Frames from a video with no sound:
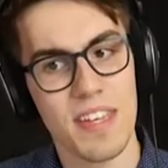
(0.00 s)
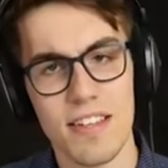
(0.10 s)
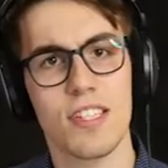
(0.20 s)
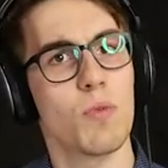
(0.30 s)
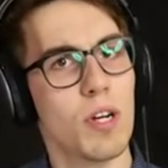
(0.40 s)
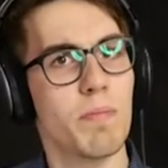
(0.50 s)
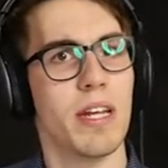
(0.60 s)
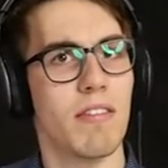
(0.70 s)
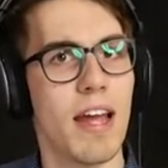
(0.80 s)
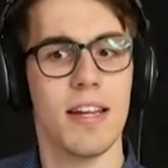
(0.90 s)
Yes, there would
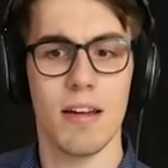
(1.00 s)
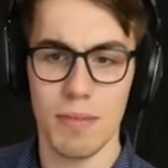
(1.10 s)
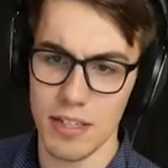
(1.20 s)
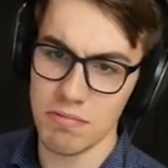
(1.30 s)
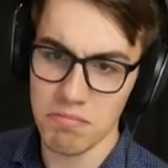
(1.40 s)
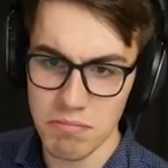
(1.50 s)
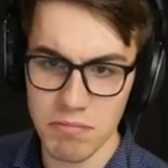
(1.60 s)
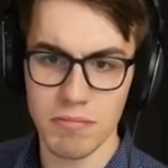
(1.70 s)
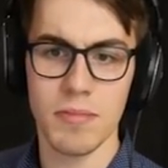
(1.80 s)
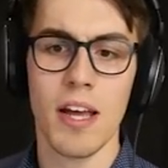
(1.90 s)
be, right? I mean,
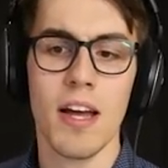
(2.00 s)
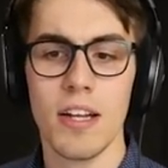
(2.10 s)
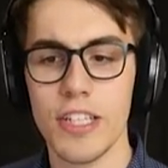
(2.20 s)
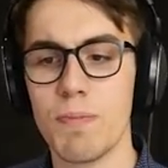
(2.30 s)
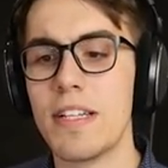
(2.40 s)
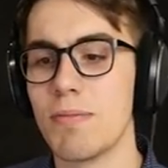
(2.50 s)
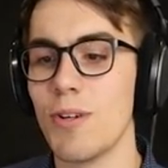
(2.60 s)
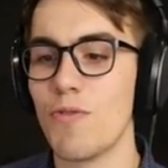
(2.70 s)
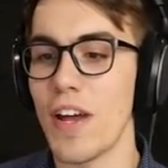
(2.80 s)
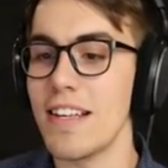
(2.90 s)
hmm. Let's meet some
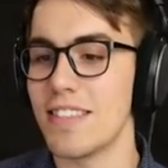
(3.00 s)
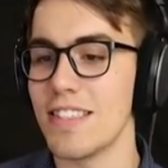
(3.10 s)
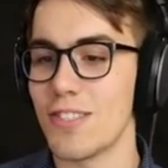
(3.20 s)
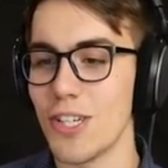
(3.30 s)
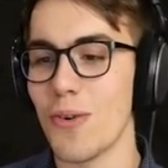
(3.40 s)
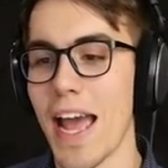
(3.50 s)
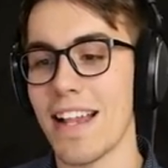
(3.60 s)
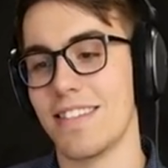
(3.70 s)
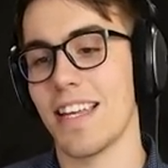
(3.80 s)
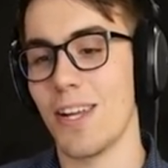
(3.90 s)
new faces, or new
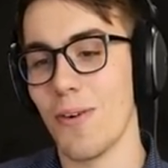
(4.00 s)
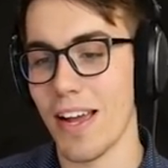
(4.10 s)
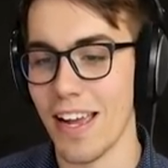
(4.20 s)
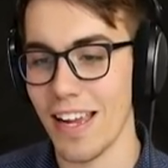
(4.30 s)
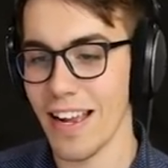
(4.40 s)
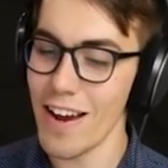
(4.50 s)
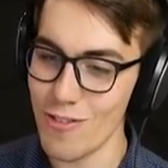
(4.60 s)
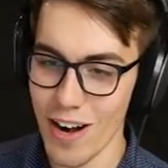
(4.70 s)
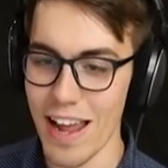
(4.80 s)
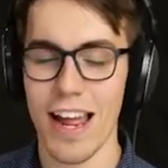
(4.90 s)
hats anyway. All
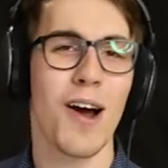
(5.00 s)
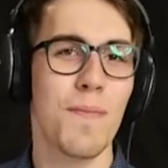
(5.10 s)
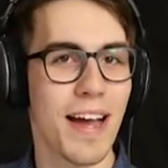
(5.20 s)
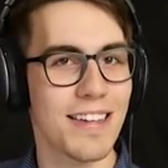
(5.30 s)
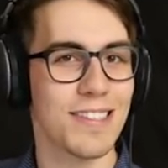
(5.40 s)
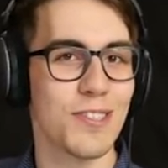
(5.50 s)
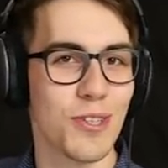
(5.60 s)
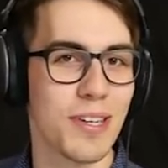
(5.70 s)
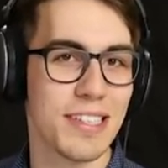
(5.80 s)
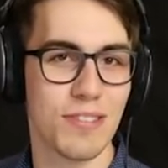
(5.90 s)
right, I hope you guys are
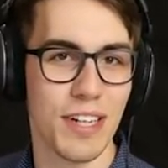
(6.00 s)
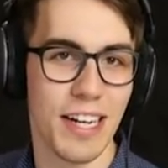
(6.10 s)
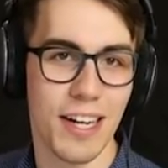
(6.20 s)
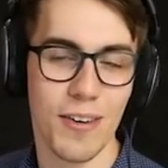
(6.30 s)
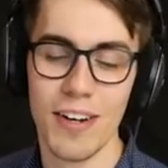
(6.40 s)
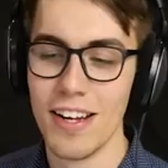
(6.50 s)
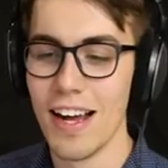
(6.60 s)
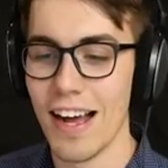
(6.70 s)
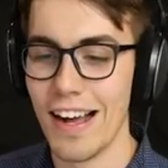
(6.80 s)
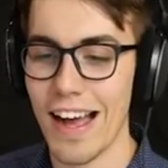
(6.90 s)
enjoying this video.
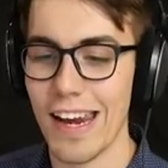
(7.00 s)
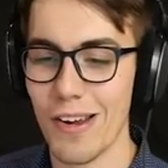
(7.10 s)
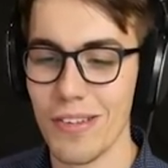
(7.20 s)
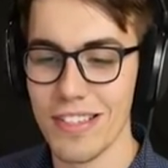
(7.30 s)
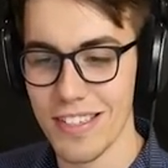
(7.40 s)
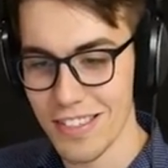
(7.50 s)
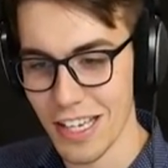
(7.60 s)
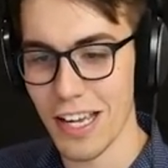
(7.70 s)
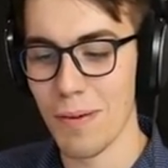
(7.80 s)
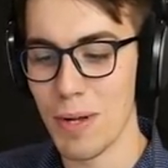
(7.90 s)
Uh, I know this is
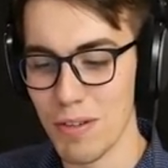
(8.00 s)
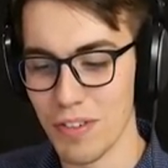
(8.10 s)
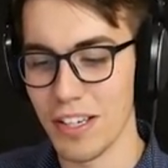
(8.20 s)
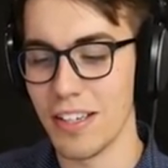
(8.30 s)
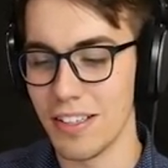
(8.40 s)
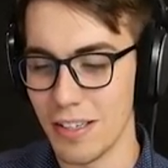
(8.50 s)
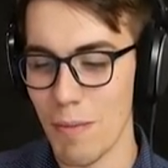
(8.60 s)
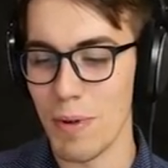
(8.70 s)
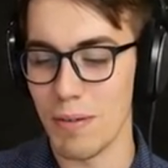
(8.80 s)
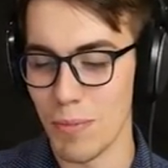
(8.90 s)
a, a bit of a, a,
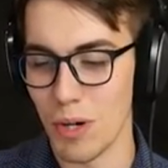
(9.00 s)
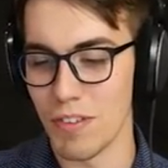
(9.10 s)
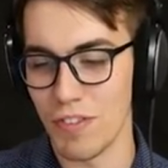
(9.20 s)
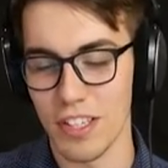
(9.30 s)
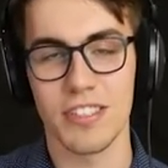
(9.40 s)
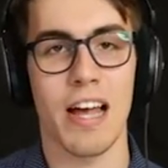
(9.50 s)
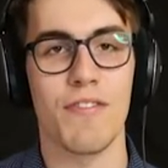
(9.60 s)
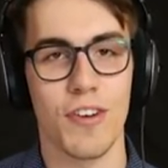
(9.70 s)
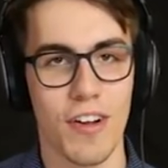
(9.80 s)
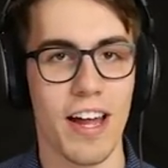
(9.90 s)
bit more of a
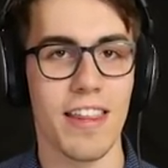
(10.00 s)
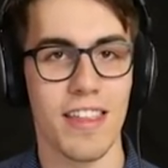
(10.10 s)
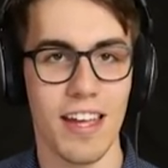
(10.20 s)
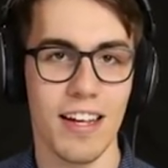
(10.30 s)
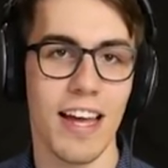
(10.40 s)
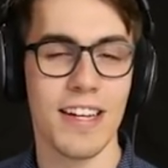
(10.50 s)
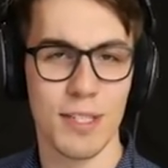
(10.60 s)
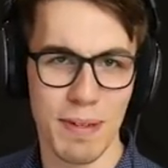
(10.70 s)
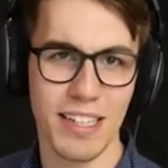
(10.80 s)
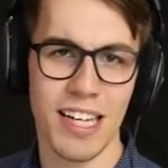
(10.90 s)
philosophical kind of thing, and it's
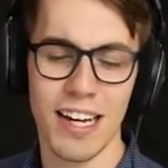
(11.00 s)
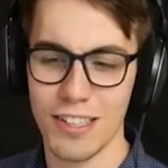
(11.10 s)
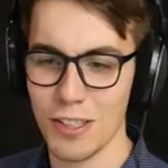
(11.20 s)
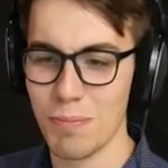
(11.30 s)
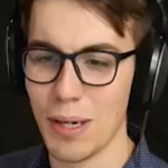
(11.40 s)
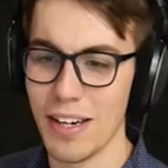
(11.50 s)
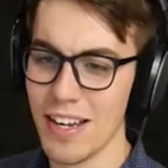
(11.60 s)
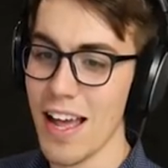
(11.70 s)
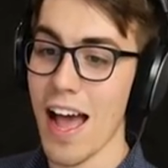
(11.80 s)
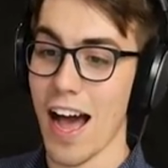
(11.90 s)
a bit longer, but
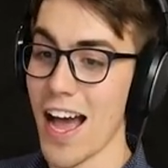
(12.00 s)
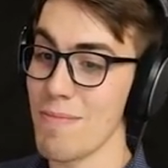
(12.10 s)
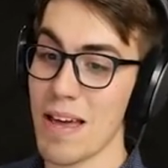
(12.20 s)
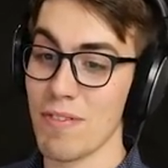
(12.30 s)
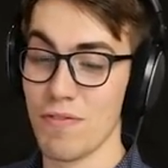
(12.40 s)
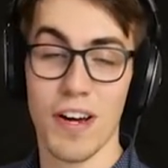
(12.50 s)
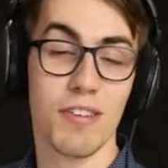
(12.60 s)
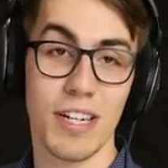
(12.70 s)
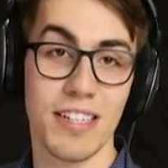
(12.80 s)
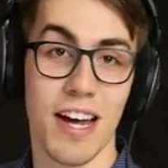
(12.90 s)
I'm having
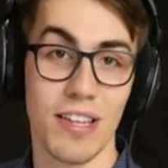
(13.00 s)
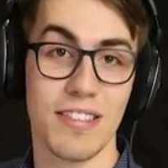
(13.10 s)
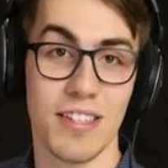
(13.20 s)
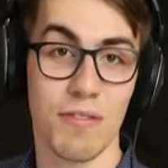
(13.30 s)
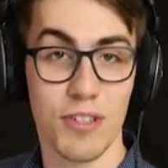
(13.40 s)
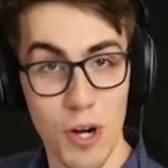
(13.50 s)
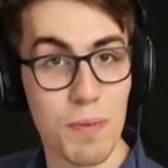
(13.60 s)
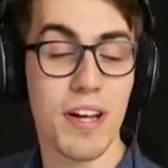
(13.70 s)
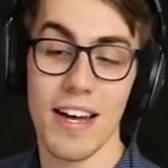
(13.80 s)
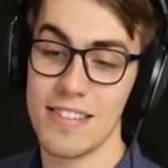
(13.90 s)
fun reading all this stuff, so I hope
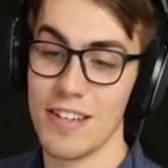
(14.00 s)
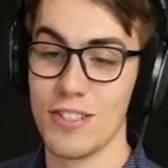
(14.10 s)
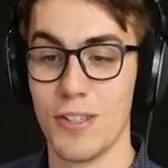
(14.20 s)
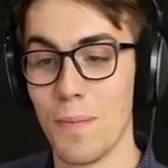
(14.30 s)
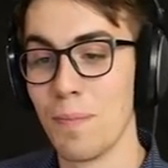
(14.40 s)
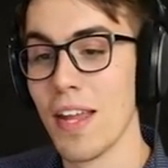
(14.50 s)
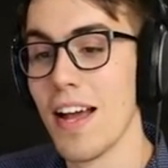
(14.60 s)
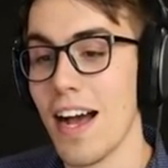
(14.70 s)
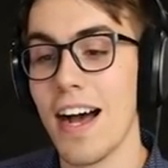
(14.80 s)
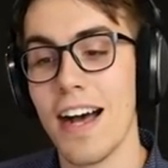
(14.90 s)
you guys are too.
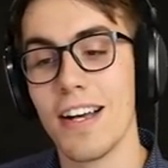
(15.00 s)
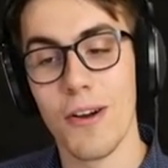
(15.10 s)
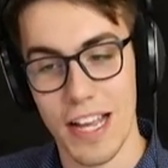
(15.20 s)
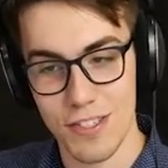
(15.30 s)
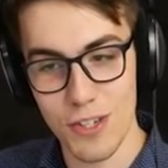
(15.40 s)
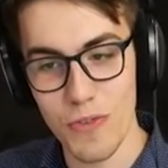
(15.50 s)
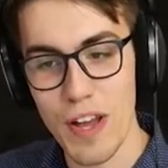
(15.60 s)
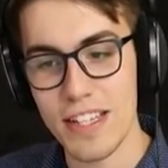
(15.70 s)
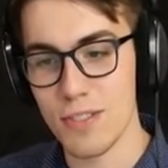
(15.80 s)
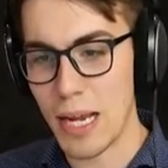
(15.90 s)
Uh, okay, so new
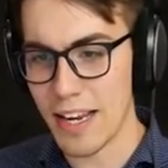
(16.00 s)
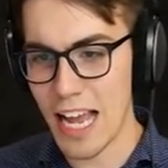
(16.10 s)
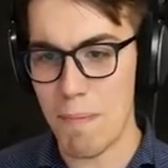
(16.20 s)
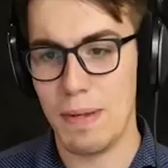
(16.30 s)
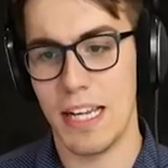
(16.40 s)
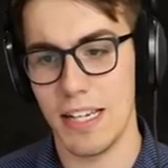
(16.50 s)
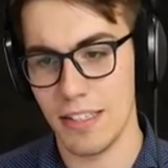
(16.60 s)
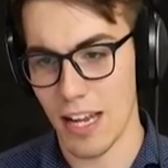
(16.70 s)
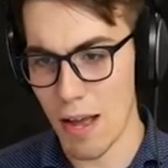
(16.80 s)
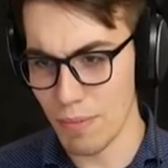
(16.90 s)
faces. We got Copy
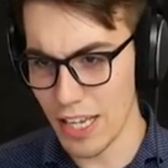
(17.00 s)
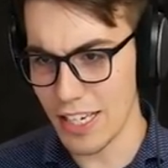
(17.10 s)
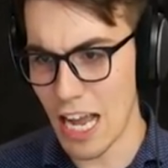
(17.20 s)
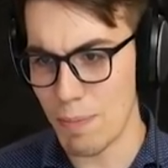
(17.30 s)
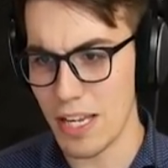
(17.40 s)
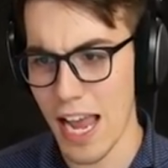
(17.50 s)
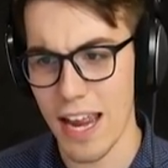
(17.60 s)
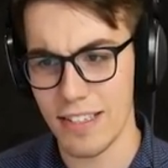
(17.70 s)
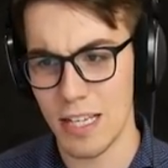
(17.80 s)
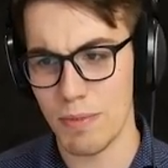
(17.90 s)
Kitten. I'm like
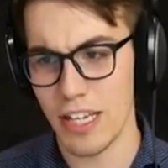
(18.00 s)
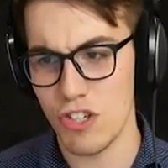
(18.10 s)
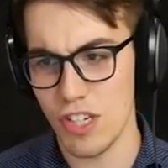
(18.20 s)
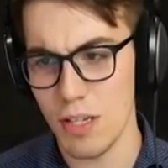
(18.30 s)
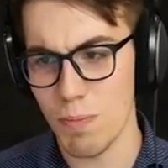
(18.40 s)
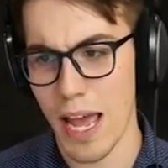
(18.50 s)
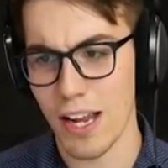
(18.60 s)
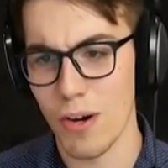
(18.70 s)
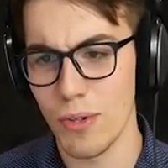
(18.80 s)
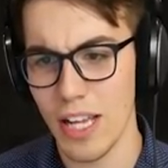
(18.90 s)
Copycat, except I cheat
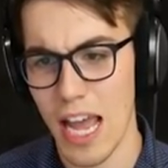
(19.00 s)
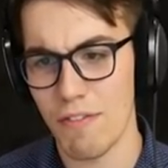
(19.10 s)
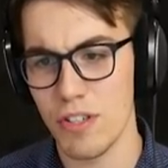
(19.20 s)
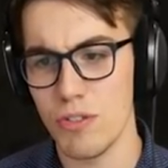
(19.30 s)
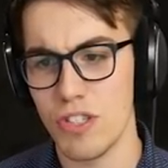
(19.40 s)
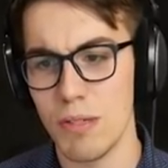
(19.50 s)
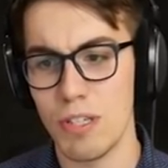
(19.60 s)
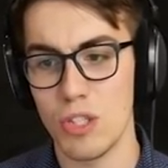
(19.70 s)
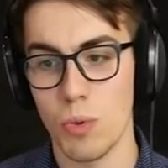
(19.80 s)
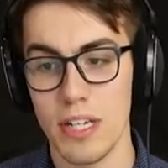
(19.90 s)
back only after you cheat
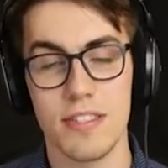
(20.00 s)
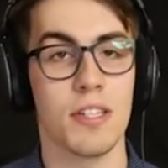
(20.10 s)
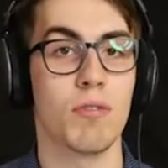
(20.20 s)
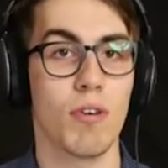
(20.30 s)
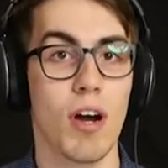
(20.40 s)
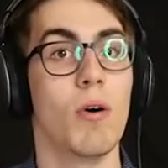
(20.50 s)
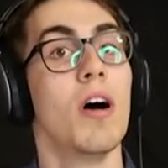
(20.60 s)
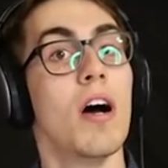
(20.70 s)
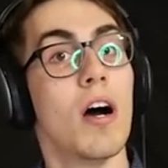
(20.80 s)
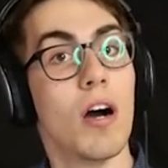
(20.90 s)
me twice in a row.
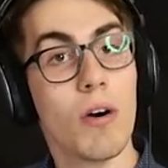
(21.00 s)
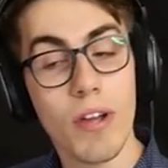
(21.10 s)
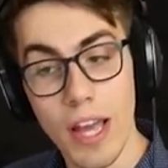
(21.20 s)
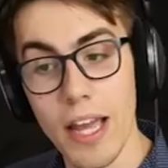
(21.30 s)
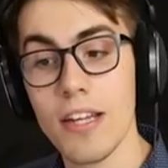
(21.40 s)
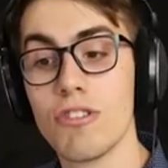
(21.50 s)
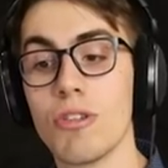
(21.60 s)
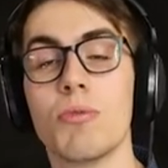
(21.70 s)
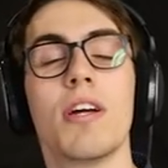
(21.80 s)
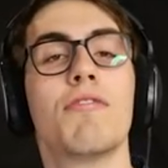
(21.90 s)
Okay,
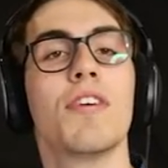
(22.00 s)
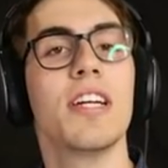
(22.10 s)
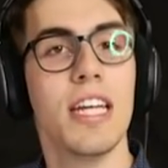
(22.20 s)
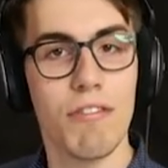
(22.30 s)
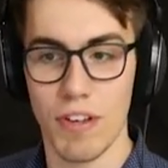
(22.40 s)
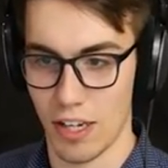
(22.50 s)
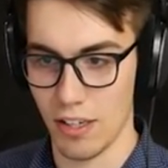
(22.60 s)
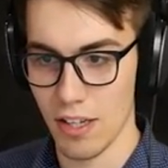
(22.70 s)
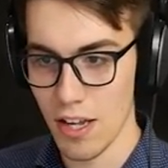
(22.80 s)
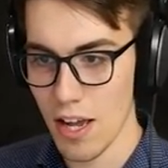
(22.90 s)
so they're forgiving.
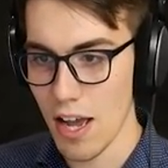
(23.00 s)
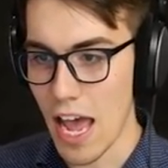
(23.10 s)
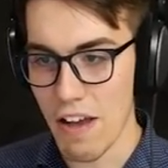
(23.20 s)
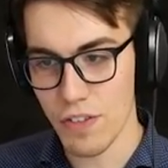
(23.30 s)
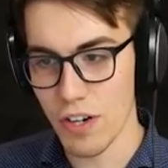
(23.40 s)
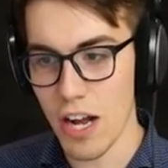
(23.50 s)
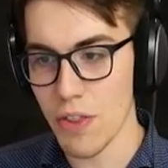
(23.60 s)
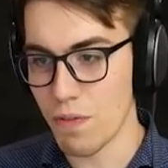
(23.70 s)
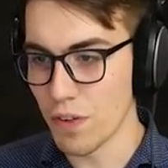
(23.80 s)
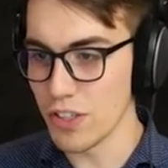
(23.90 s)
After
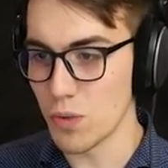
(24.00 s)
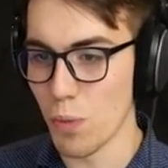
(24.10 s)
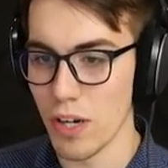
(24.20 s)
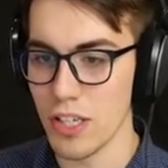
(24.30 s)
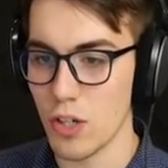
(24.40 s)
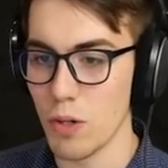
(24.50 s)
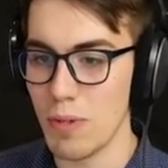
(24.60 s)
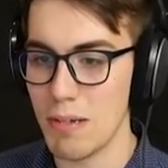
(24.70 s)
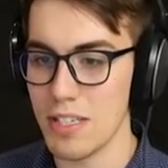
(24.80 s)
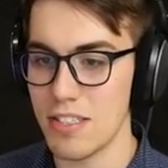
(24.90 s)
all, the first one could
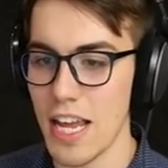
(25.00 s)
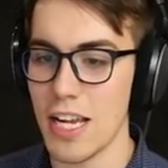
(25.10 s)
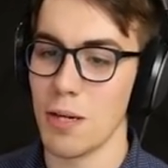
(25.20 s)
be a mistake.